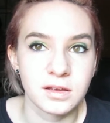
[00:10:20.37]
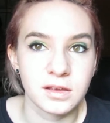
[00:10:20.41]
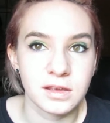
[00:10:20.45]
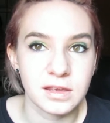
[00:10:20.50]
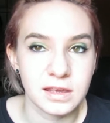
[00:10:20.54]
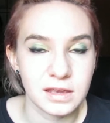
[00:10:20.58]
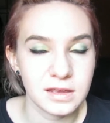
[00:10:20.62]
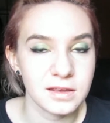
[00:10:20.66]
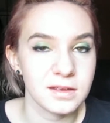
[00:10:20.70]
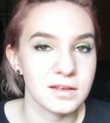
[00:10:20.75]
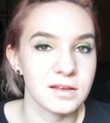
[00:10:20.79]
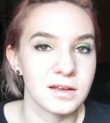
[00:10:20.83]

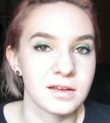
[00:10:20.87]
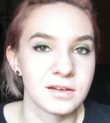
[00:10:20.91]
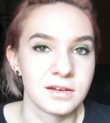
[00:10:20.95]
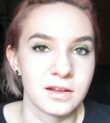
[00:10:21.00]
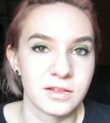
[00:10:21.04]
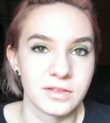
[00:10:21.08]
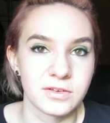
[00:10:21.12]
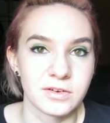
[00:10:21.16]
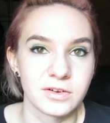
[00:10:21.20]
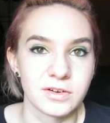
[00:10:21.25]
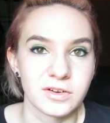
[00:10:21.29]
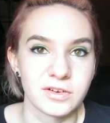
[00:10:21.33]
get
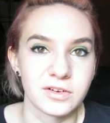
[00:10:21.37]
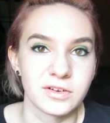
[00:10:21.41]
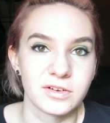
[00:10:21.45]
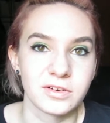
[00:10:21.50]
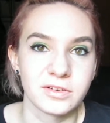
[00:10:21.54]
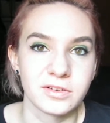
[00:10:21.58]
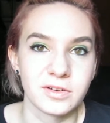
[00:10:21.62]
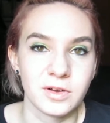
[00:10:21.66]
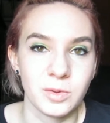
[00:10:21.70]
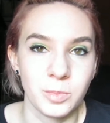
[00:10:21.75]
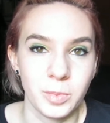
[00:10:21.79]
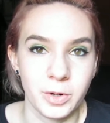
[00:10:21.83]
another
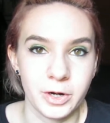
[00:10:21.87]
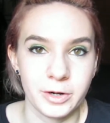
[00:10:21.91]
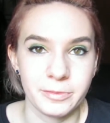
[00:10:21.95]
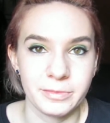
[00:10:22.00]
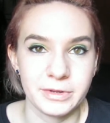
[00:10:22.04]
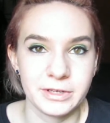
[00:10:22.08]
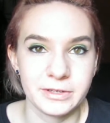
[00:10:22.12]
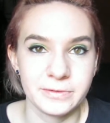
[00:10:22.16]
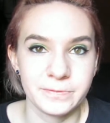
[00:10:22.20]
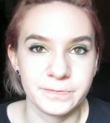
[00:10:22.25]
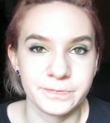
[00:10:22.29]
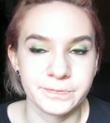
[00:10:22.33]

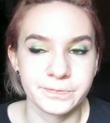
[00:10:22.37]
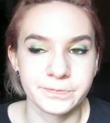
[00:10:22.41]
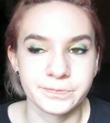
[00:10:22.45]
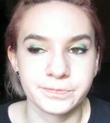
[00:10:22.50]
apartment